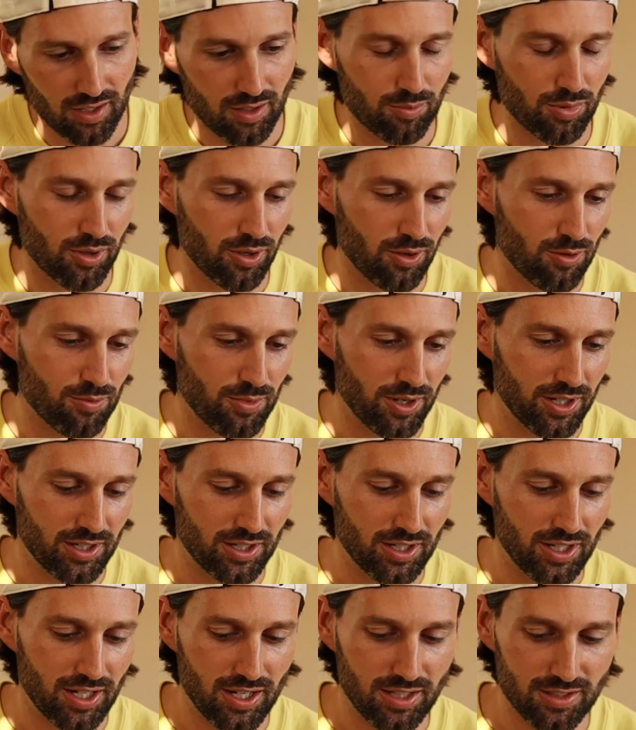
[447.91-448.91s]
but oh my
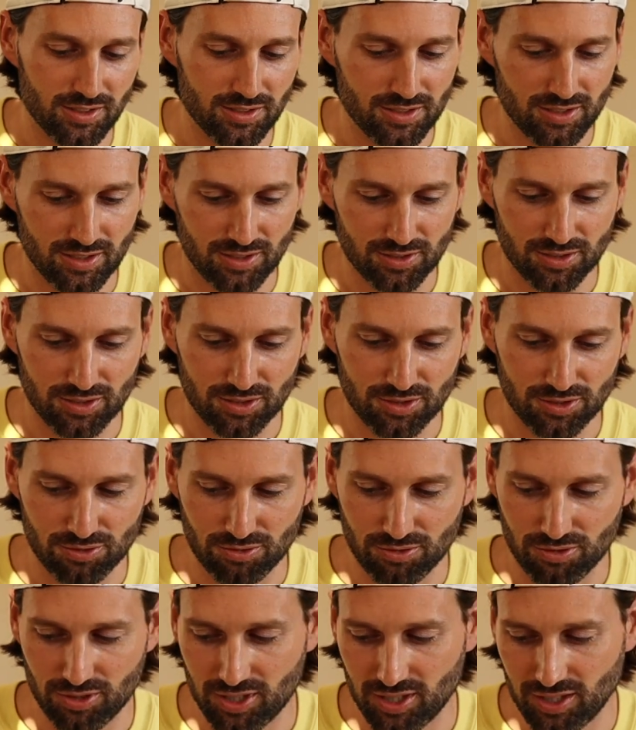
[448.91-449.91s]
god, this thing looks
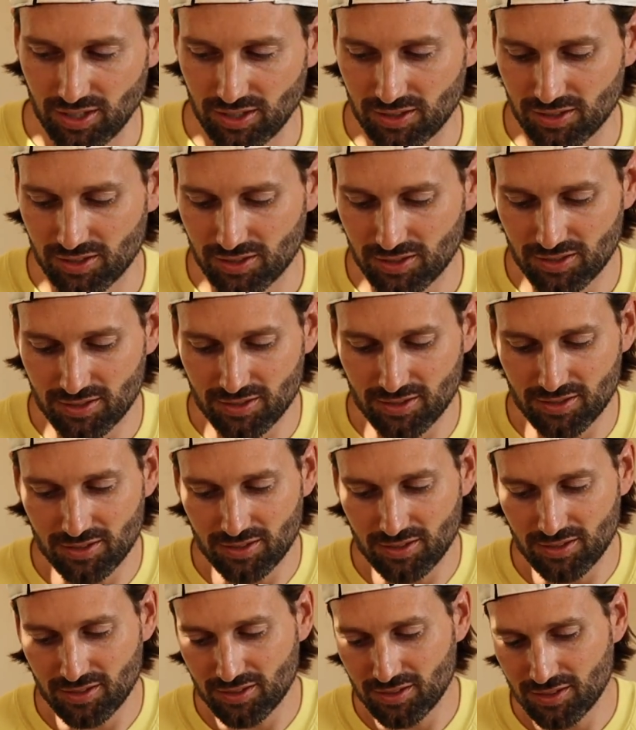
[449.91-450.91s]
great.
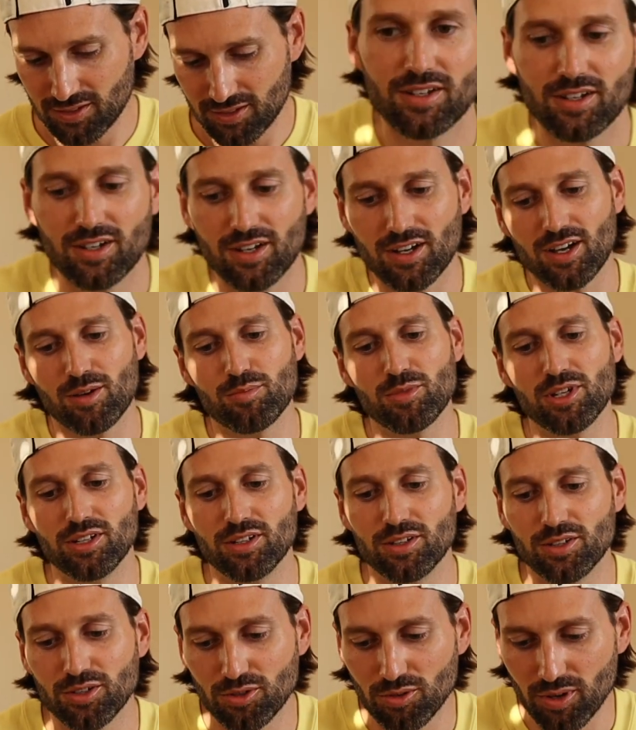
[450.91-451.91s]
I
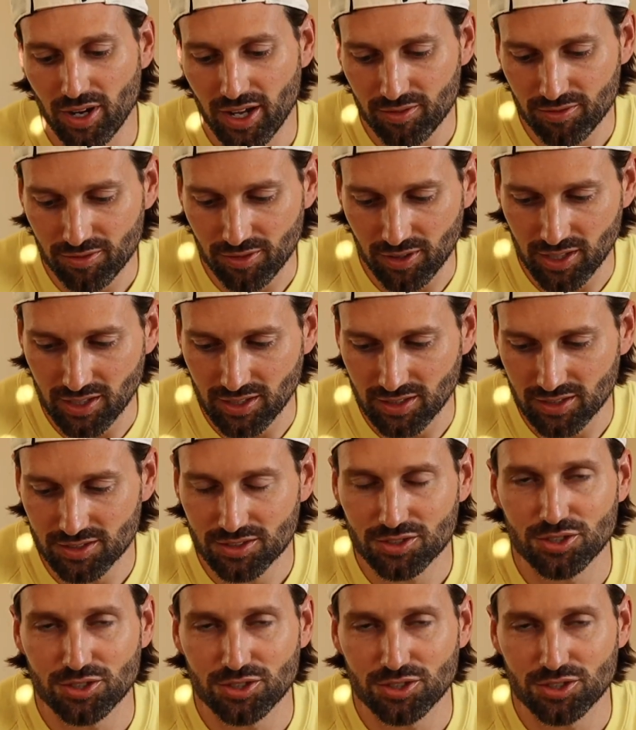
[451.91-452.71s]
mean, the graphite